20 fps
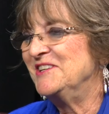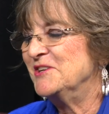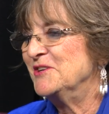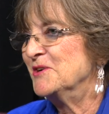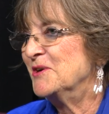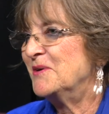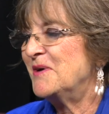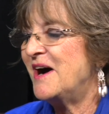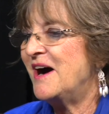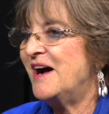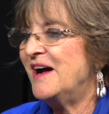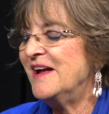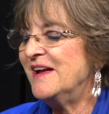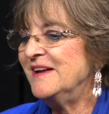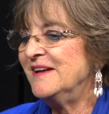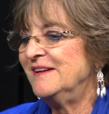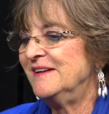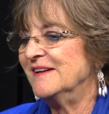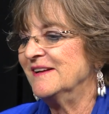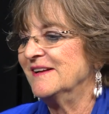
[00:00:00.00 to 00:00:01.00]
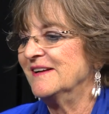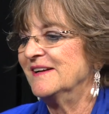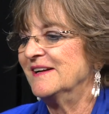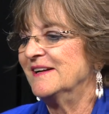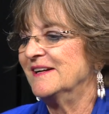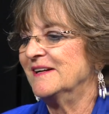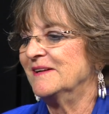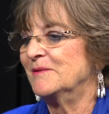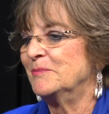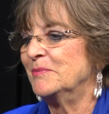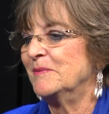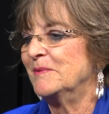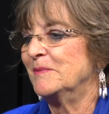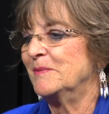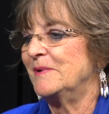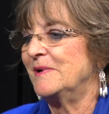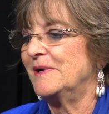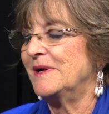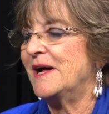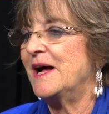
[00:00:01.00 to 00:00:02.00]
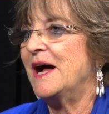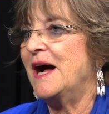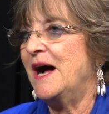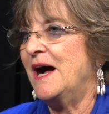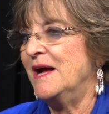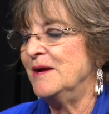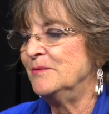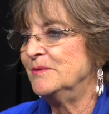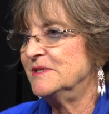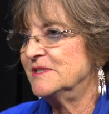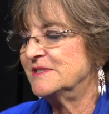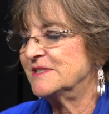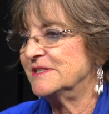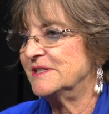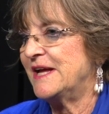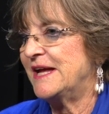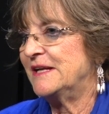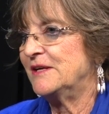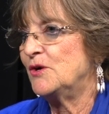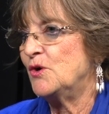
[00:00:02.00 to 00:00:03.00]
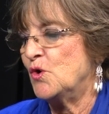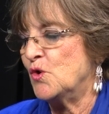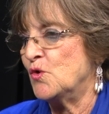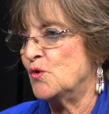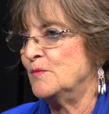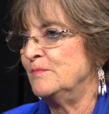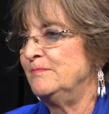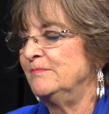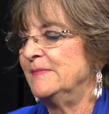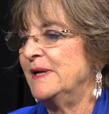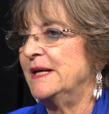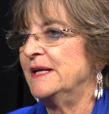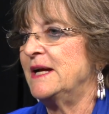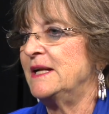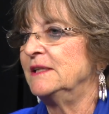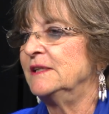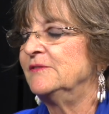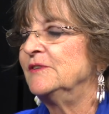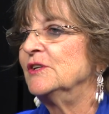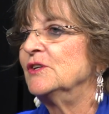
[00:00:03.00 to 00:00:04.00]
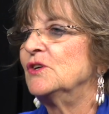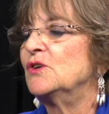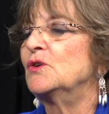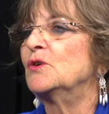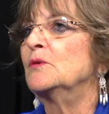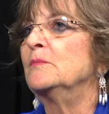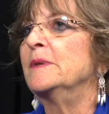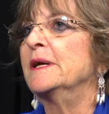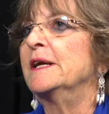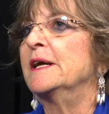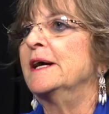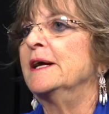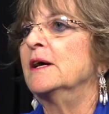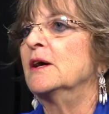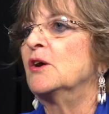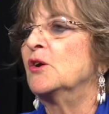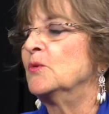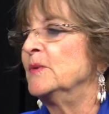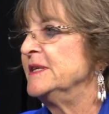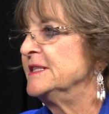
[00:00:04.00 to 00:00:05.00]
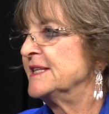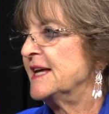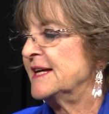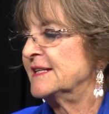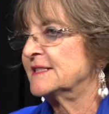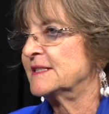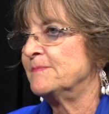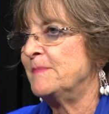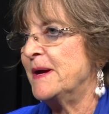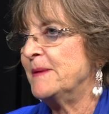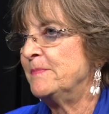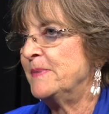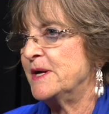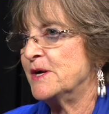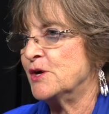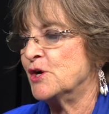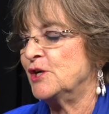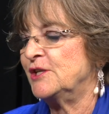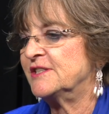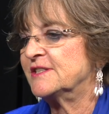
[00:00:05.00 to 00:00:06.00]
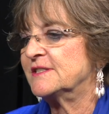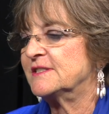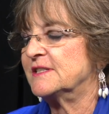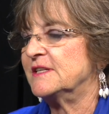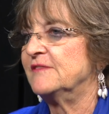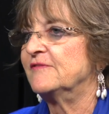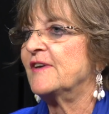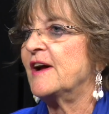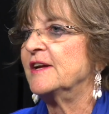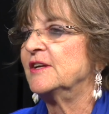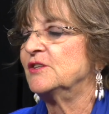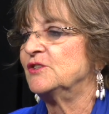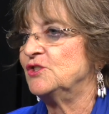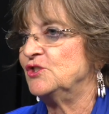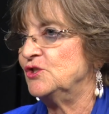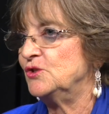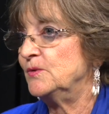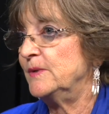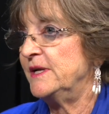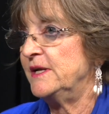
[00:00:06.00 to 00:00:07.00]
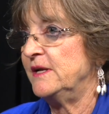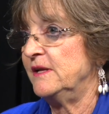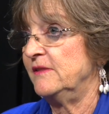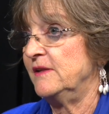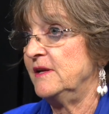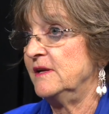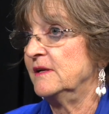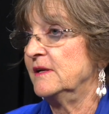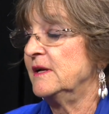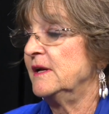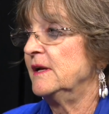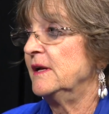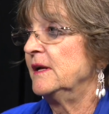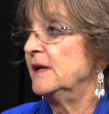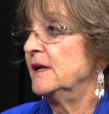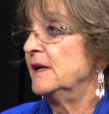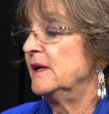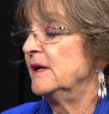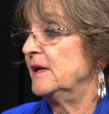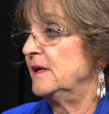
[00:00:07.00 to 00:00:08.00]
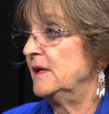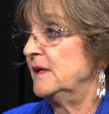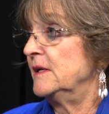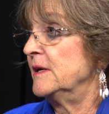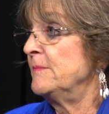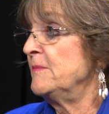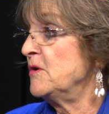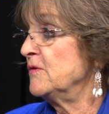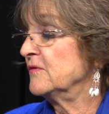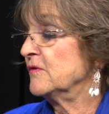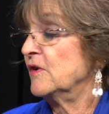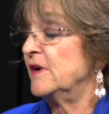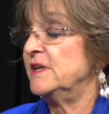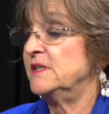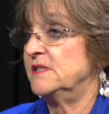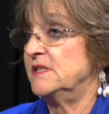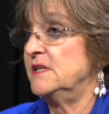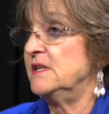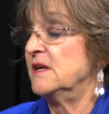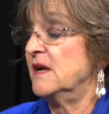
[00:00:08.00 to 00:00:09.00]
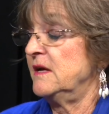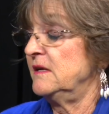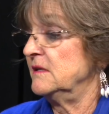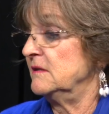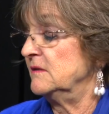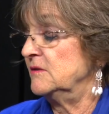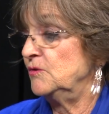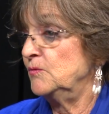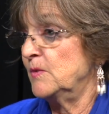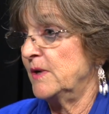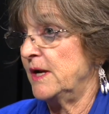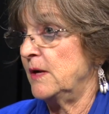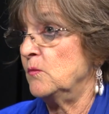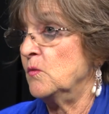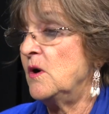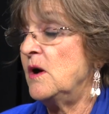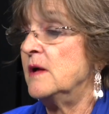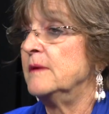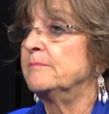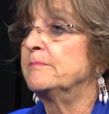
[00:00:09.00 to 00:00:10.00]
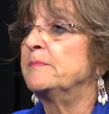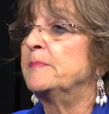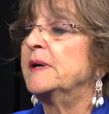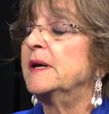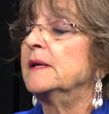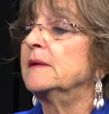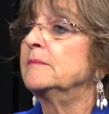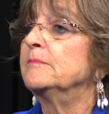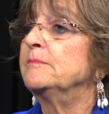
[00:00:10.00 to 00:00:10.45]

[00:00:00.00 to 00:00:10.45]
you know, I, I was at home, and I lived at home, and I always asked my parents if I could do anything. And I'm over eighteen, I can do what I want. But